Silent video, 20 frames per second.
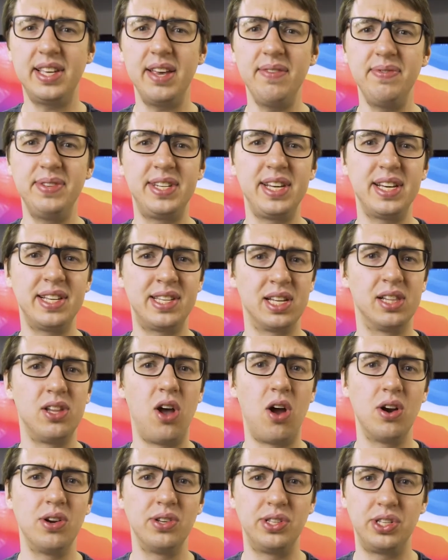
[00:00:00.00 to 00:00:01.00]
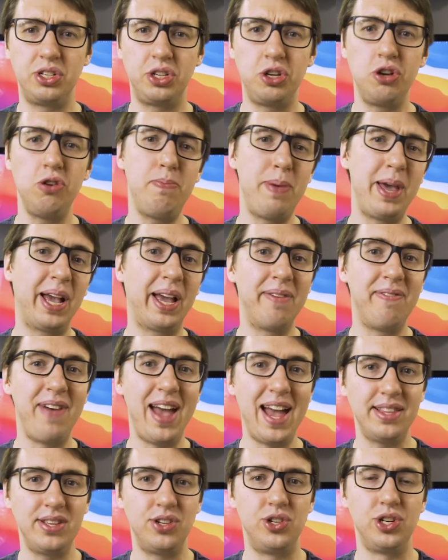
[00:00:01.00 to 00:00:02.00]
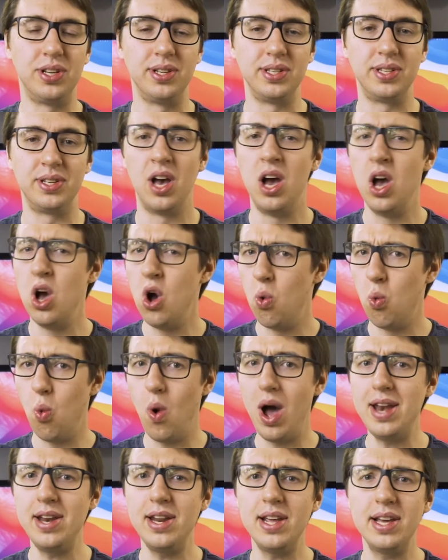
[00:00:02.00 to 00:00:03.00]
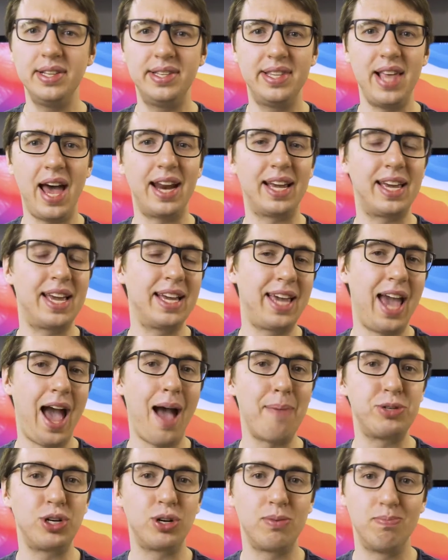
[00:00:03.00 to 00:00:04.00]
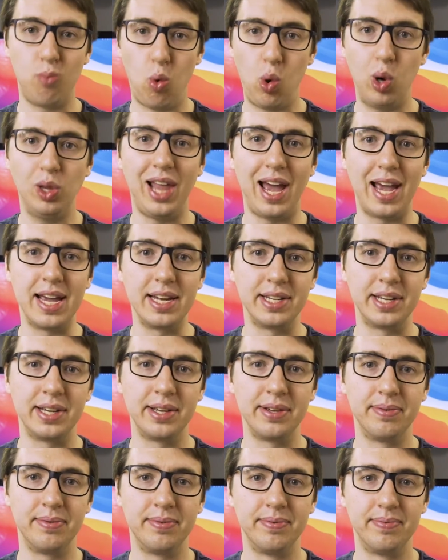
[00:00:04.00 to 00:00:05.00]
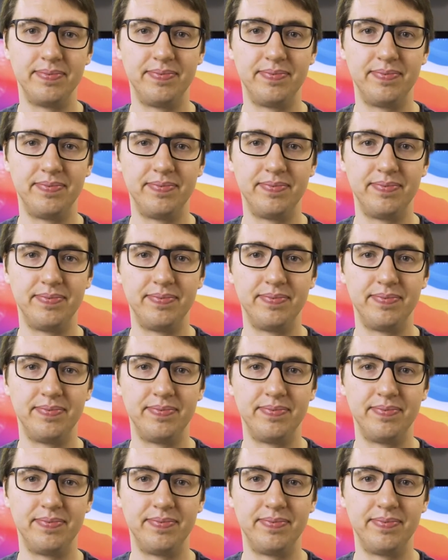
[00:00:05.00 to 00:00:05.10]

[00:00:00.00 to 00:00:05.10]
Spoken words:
gives DSLRs two big advantages. One is that it can capture more light. So